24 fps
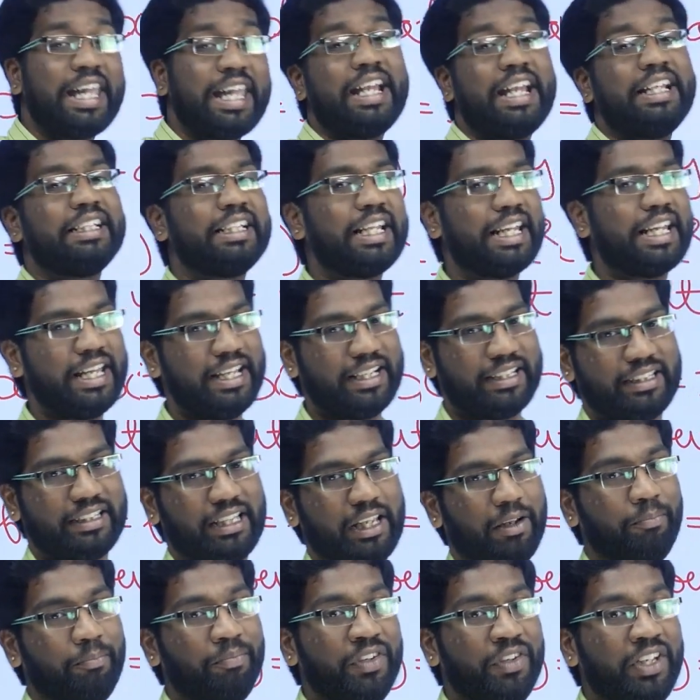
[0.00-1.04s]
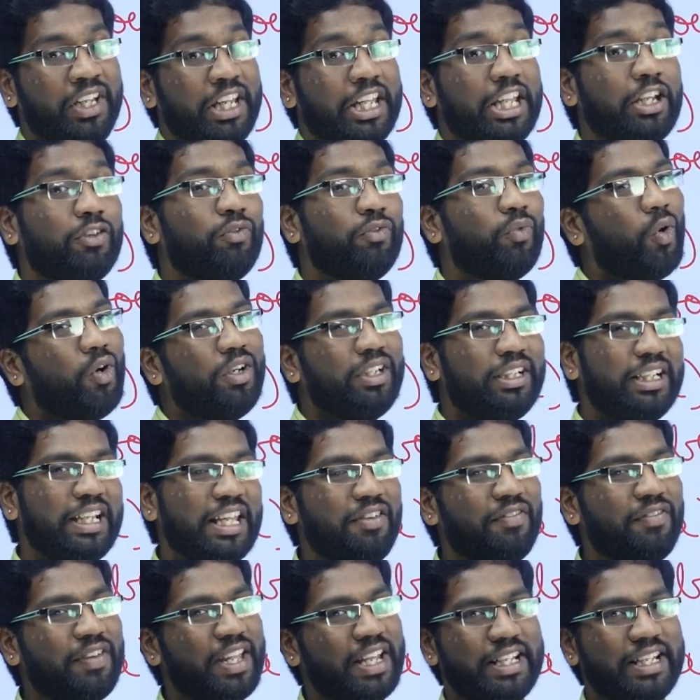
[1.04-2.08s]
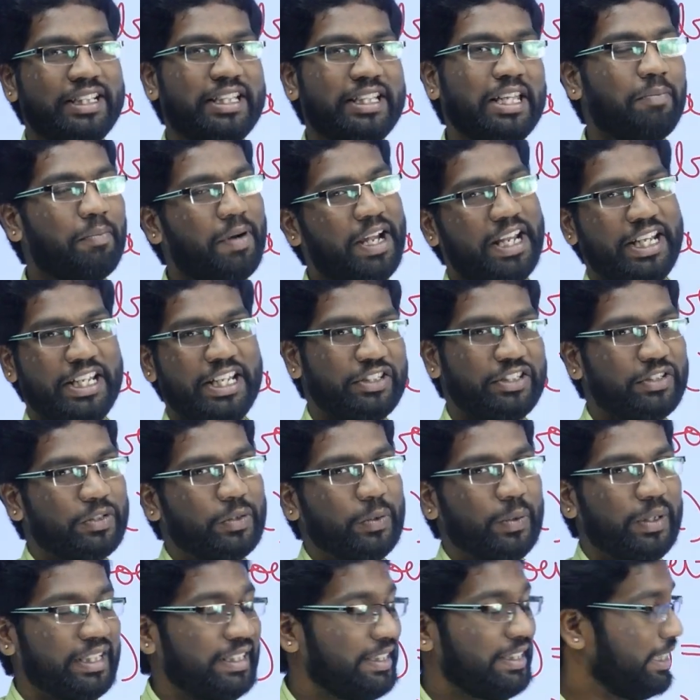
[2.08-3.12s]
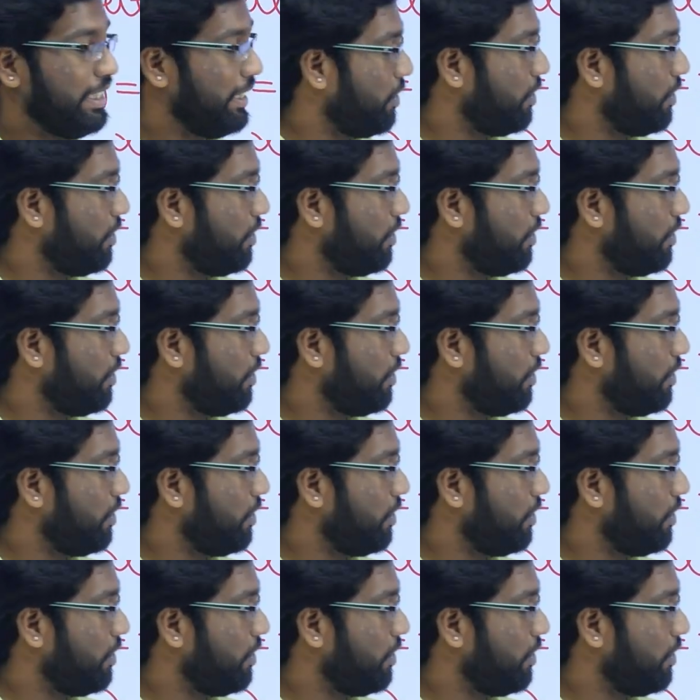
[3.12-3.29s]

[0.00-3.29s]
entire thing. It won't leave anything, my dear students. It